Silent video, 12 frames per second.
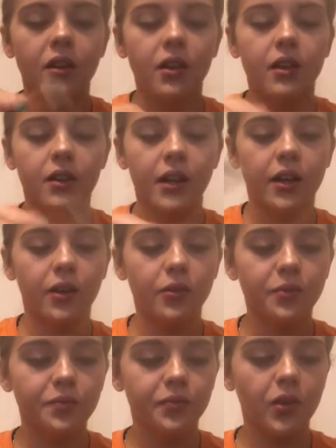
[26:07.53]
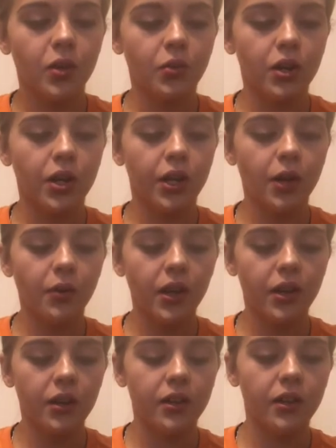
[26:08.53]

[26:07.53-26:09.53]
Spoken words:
Now, we're going to go ahead,